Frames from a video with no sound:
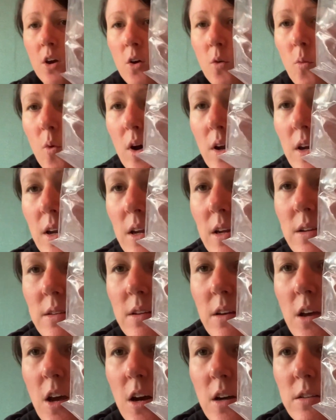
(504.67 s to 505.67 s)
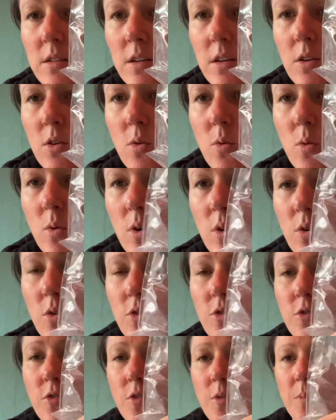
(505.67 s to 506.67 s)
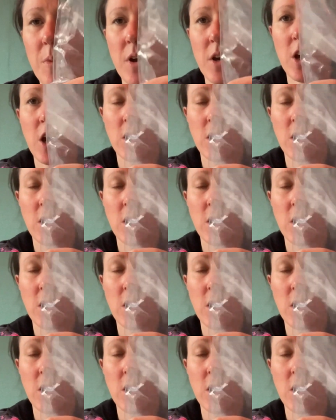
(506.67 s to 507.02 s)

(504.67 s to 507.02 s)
One is cutting oil for my